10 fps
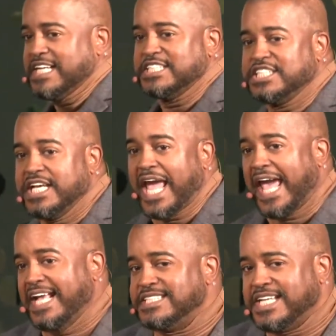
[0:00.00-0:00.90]
She,
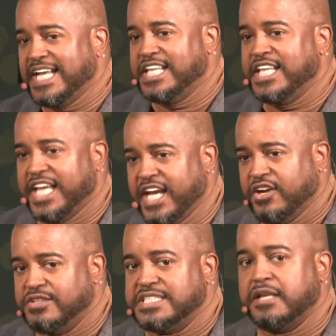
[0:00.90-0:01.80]
18
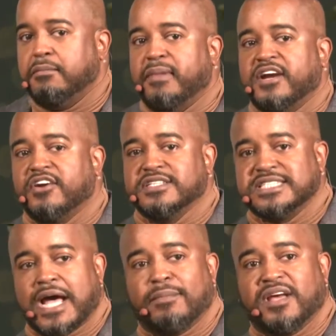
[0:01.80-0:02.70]
years didn't make her
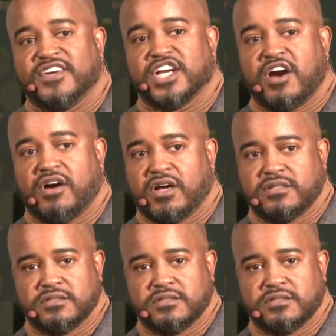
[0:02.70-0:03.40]
stop loving God.